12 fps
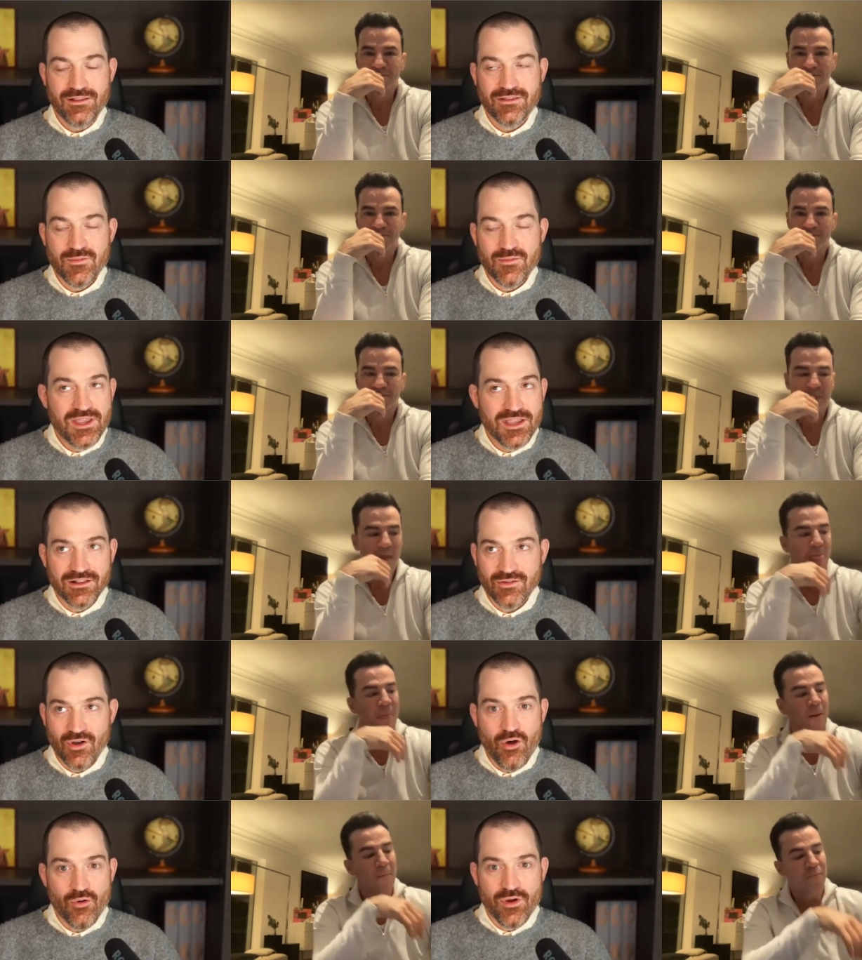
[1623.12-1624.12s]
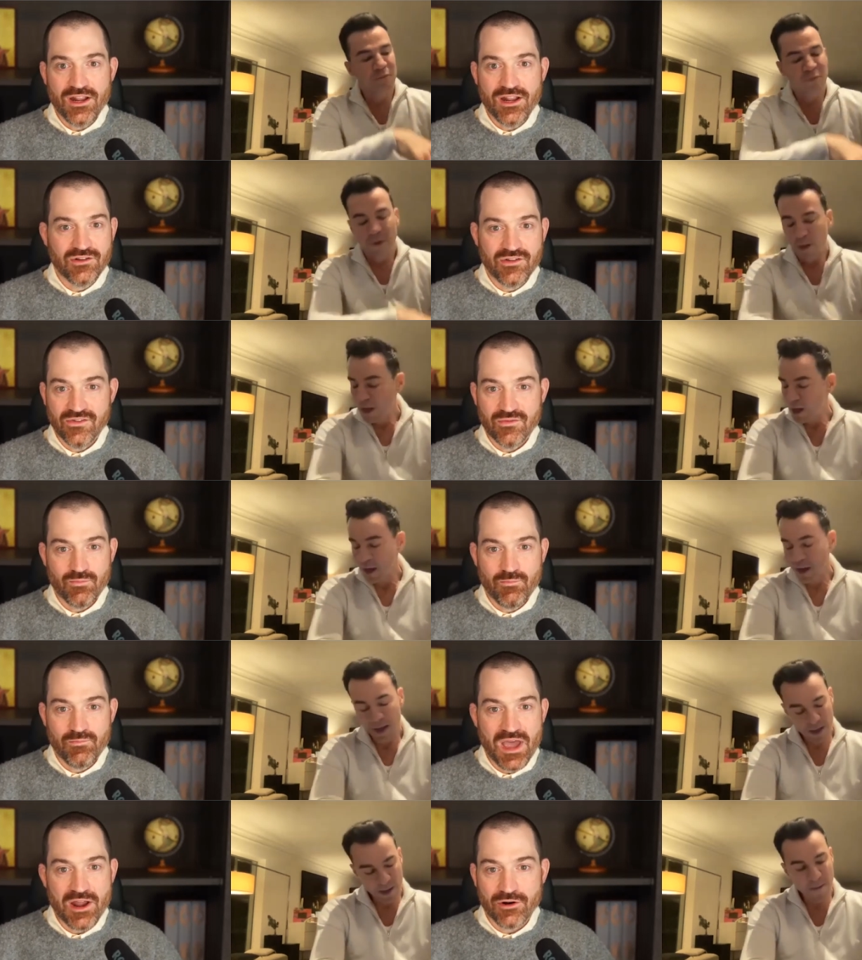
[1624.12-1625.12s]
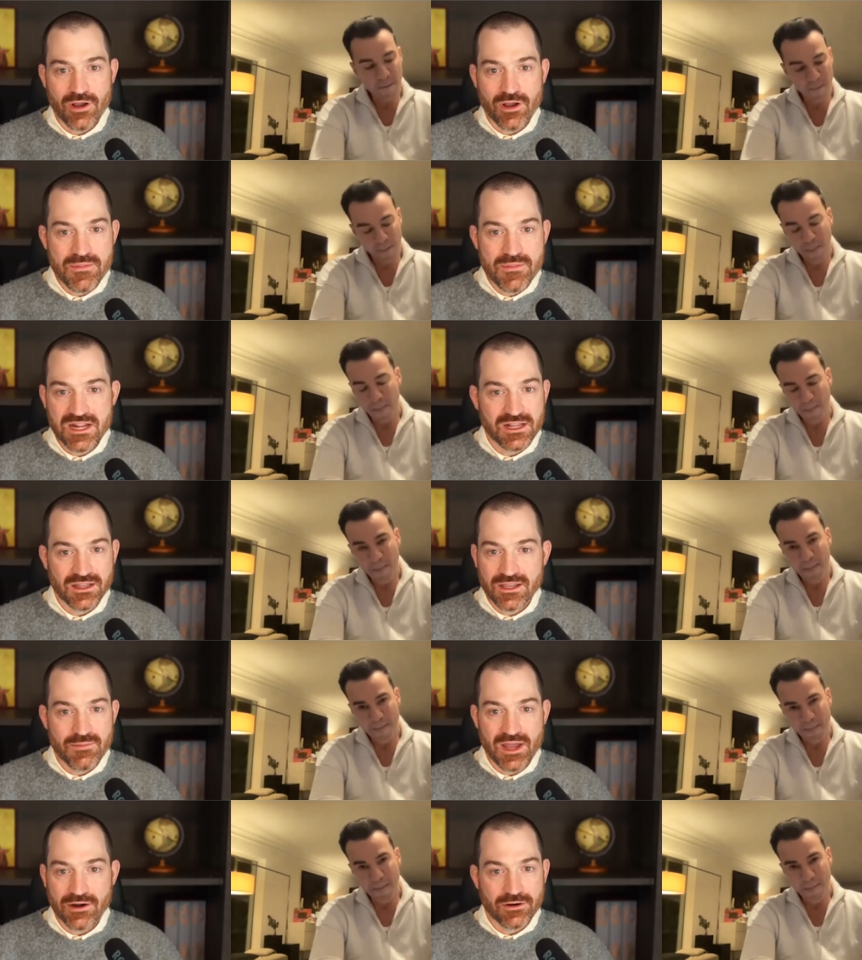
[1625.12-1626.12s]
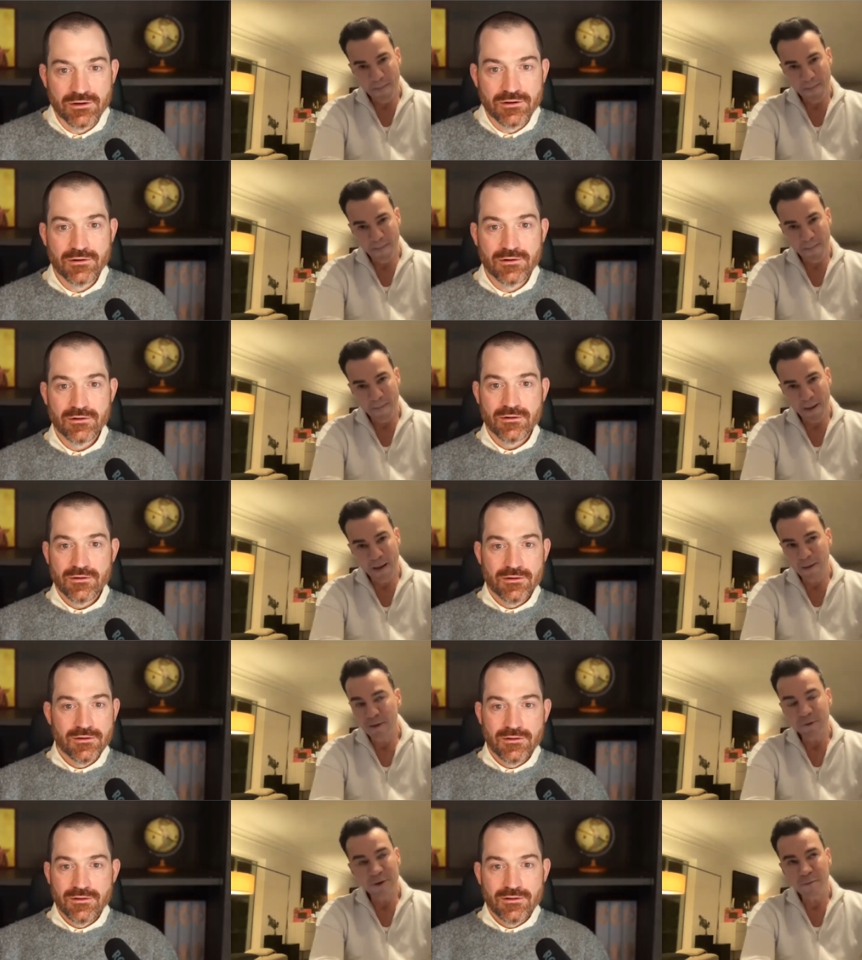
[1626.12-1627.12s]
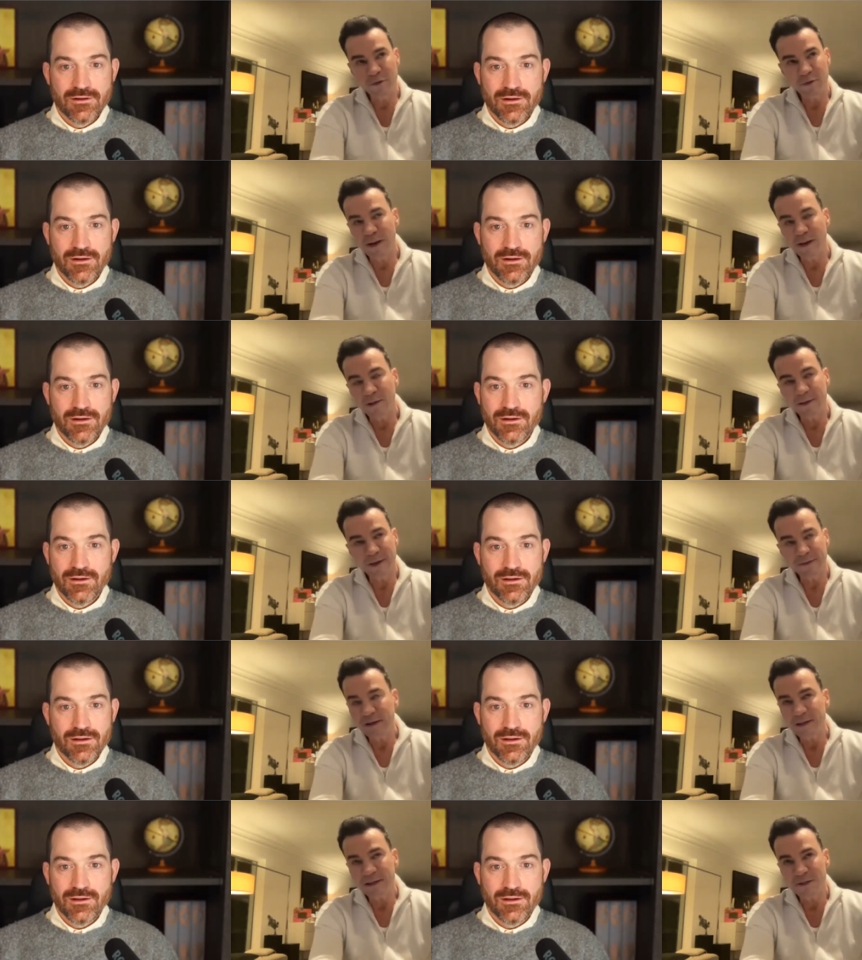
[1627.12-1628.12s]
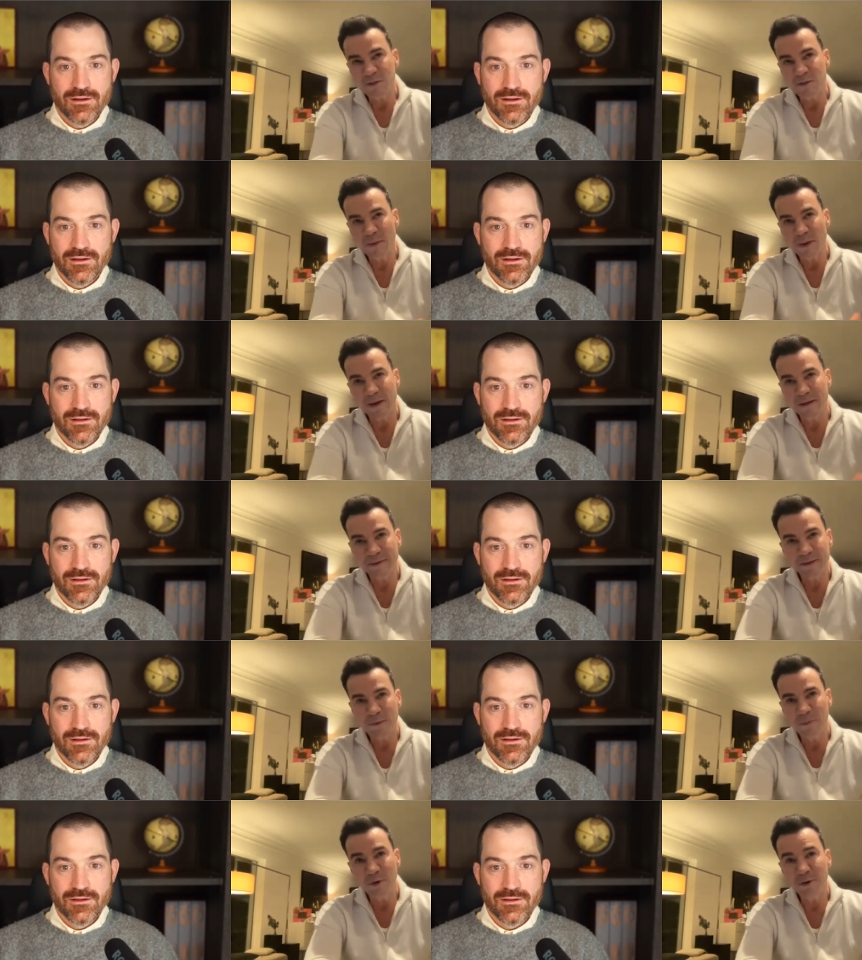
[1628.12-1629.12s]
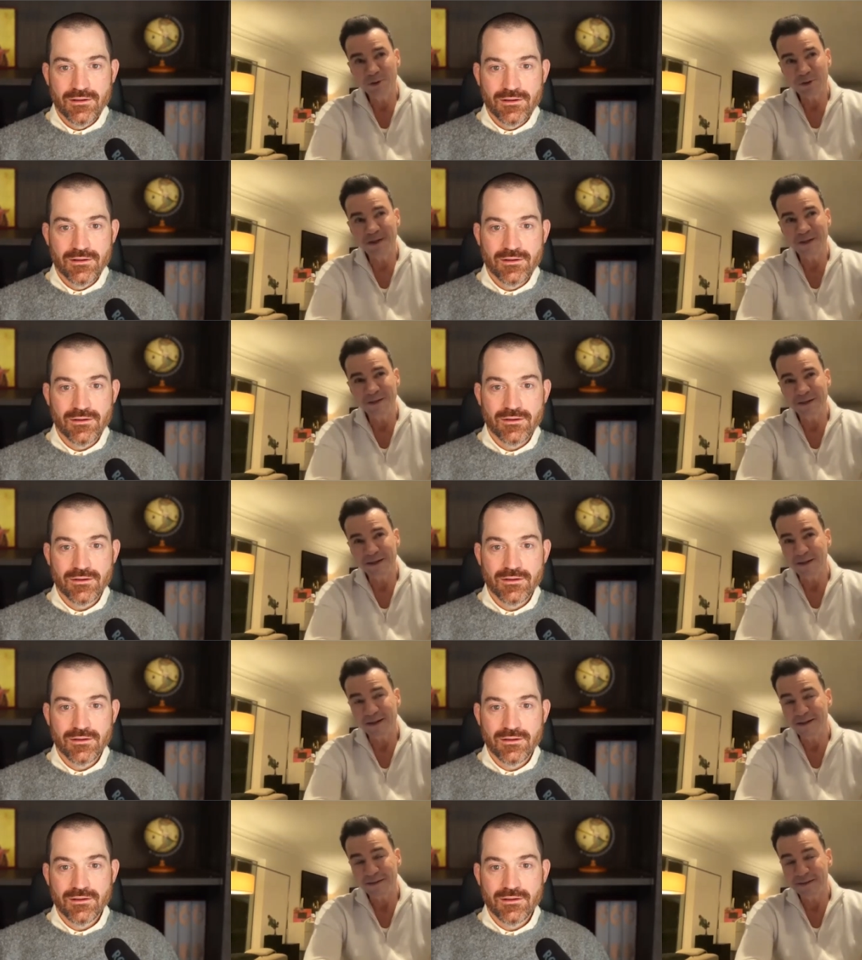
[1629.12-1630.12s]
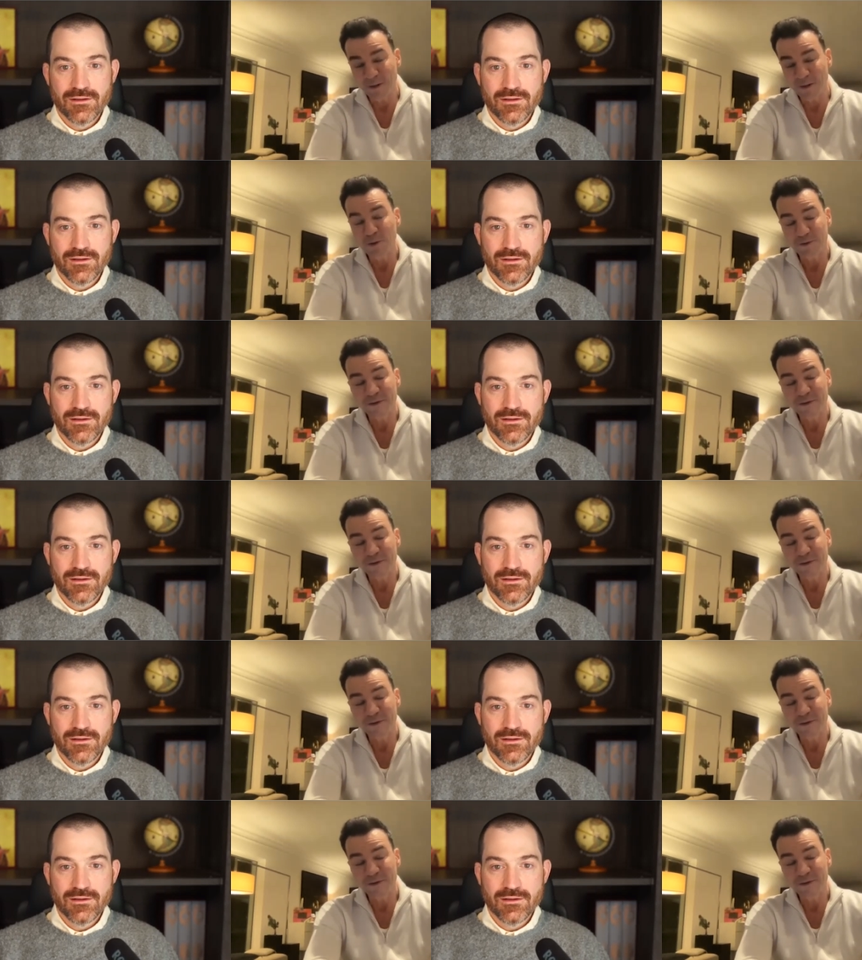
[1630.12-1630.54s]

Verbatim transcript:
Speaker 1: to me, it's already just
Speaker 2: better, immediately better. I agree with you. I, look, I think it's a super healthy approach that uh, that you're